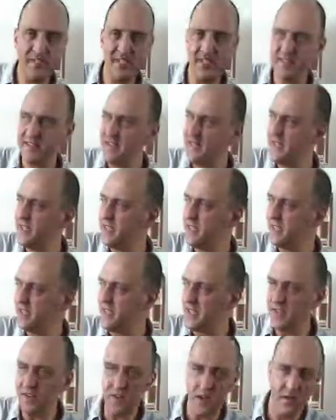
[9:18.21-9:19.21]

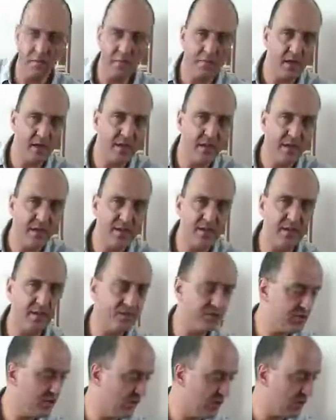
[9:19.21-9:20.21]
They're not humbucking and
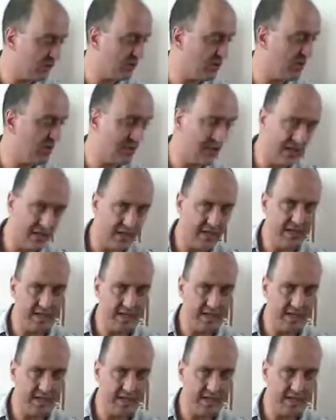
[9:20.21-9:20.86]
not single coil.